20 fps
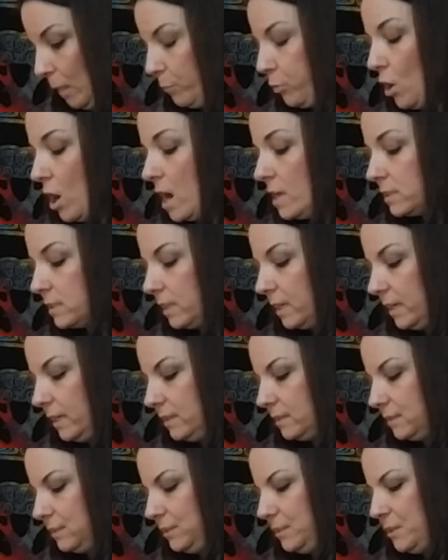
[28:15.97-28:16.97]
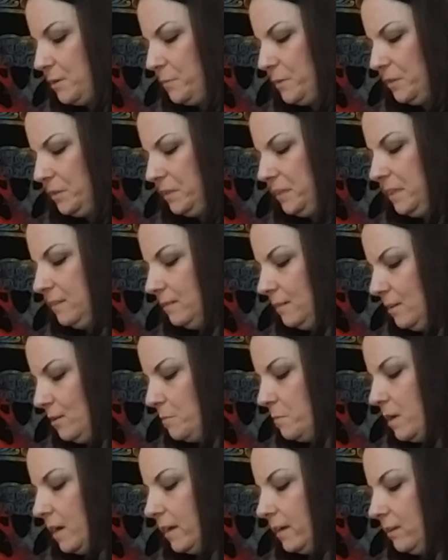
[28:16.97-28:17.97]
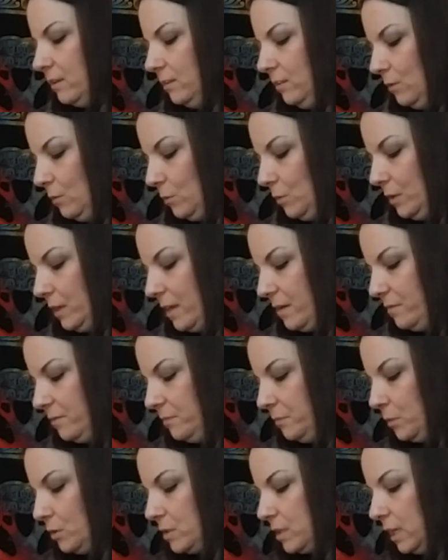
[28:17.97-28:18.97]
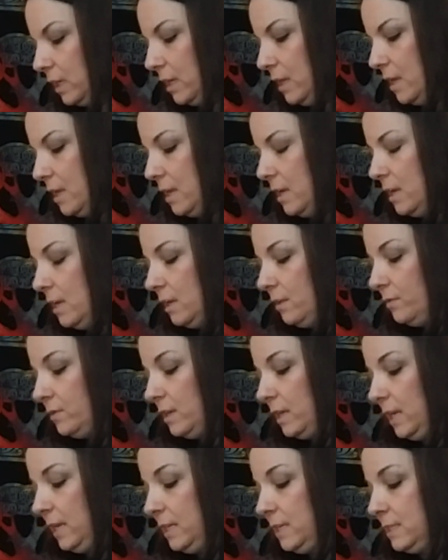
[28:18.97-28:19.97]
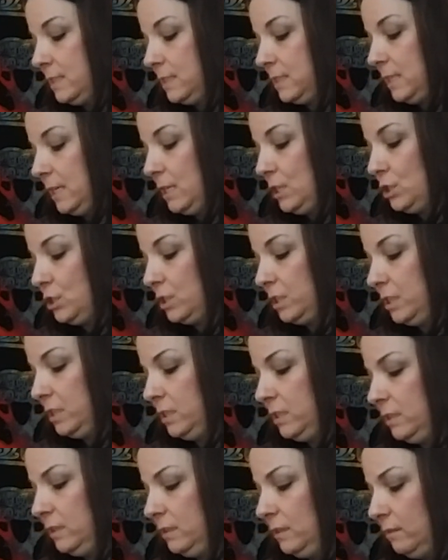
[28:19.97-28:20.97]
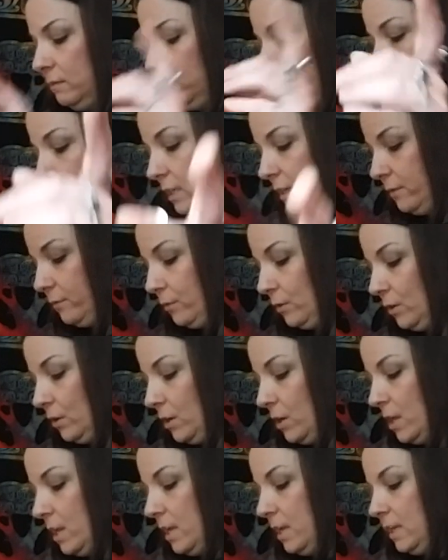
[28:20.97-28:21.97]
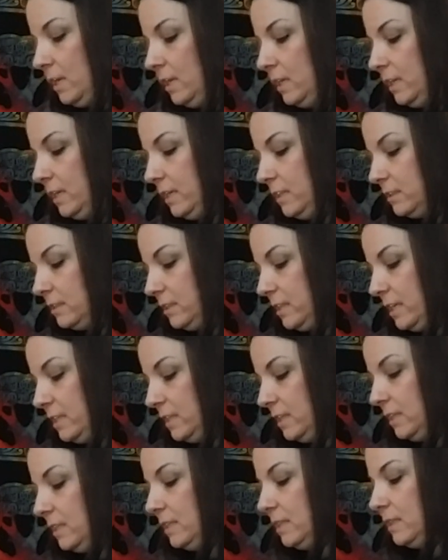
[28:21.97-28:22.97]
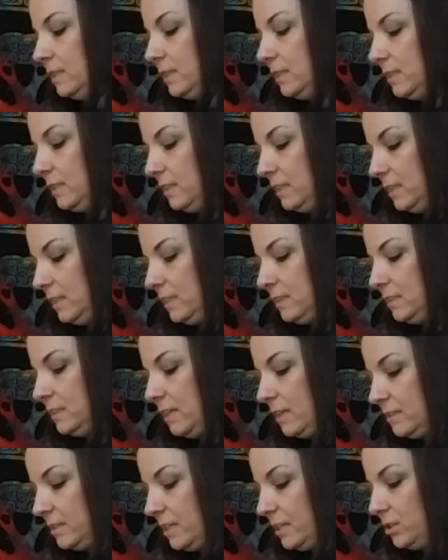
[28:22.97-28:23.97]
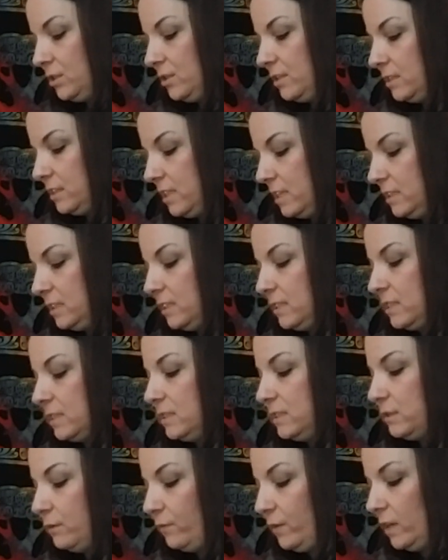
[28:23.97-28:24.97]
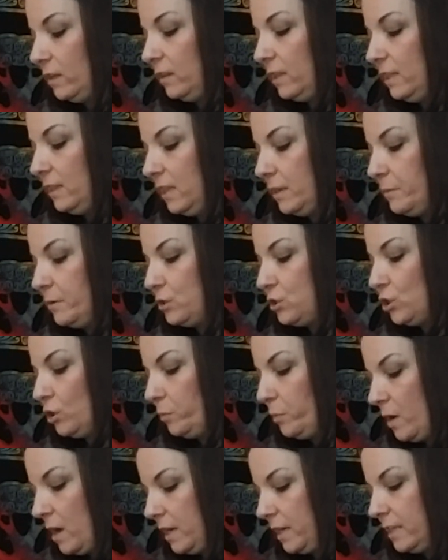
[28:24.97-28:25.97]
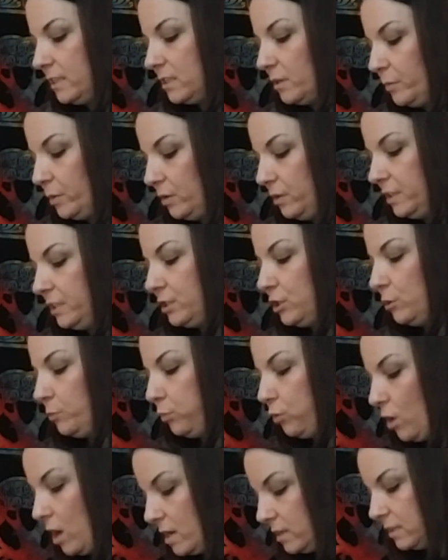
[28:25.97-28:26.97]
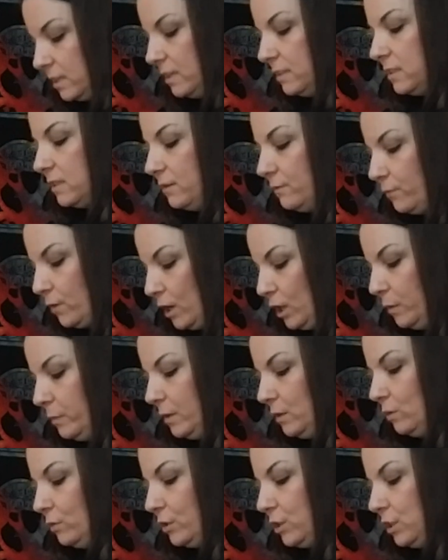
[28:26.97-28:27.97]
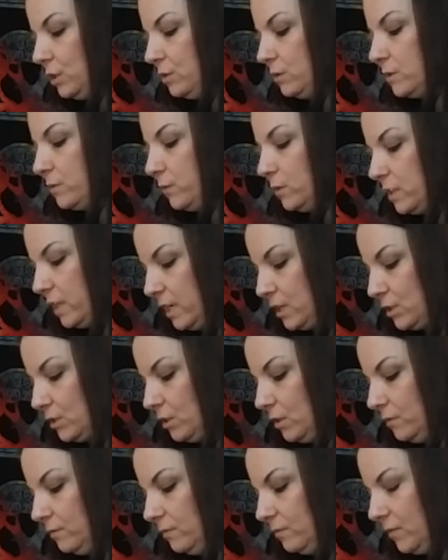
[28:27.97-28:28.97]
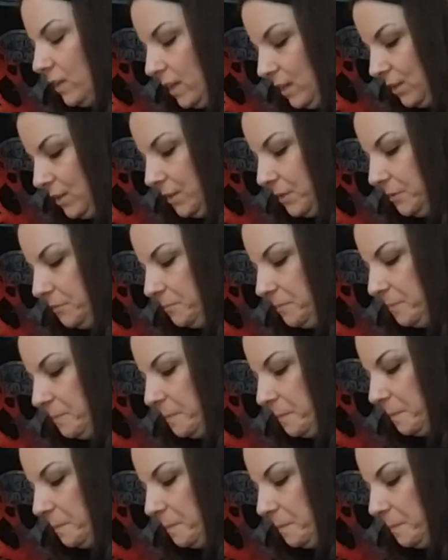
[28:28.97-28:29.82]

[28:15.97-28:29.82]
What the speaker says: Process, the ability, oh my Lord, have mercy. The anesthesia, whatever, it does that to the senses and severely limits your body's ability to process environmental cues for danger. Thank you.